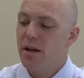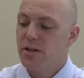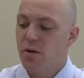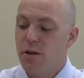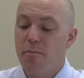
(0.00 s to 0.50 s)

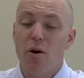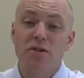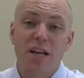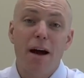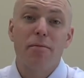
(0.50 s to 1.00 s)
So in the
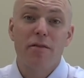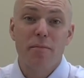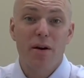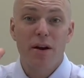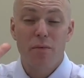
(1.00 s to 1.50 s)
postoperative
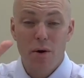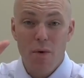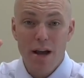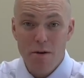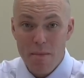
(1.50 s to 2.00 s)
period, we
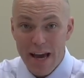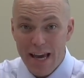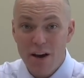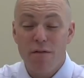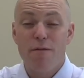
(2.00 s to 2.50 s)
want you
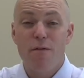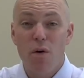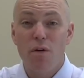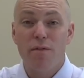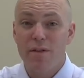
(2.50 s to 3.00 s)
making a
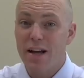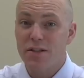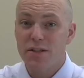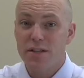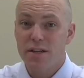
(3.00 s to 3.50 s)
full
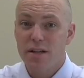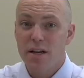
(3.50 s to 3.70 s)
fist,